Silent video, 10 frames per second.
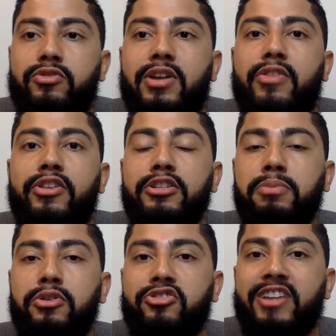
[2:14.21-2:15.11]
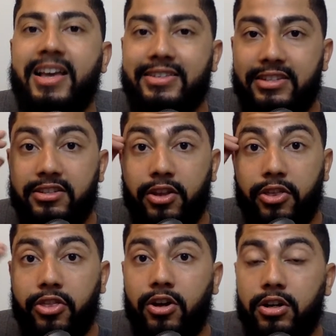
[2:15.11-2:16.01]
So now this person has this
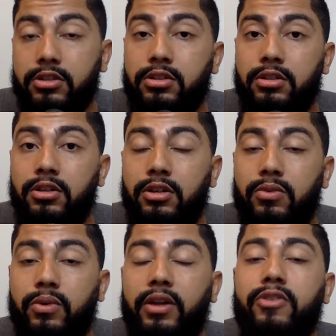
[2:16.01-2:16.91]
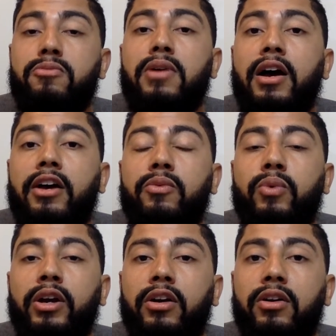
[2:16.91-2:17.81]
thought right in their mind
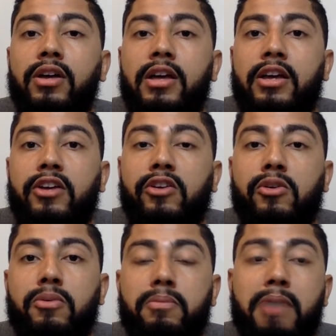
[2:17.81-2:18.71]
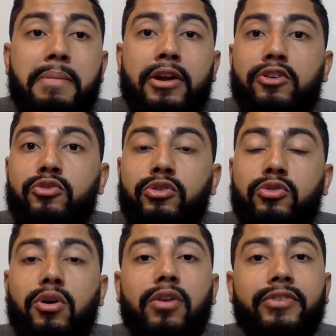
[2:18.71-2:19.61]
where you know my parents went
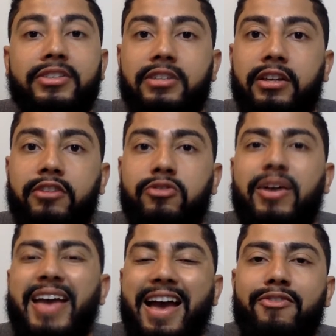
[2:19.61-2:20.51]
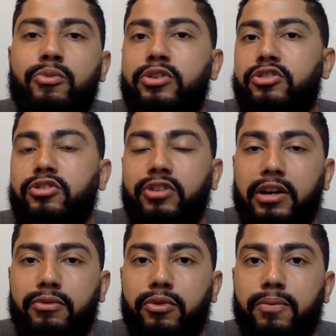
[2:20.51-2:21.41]
through all of these things so i have to reach a certain
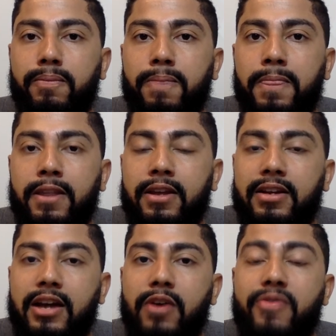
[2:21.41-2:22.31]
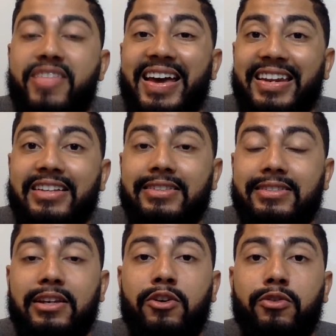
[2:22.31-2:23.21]
level now that in
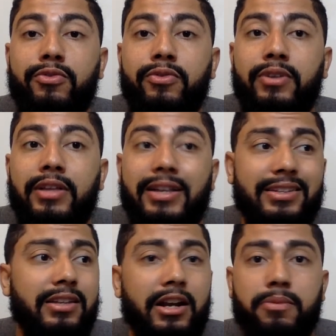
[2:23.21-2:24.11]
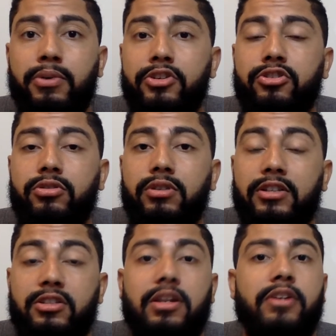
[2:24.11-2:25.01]
itself that's a lot of pressure.
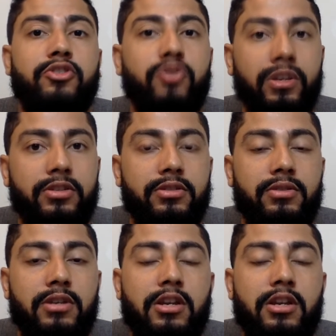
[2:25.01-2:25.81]
That's a lot of stress.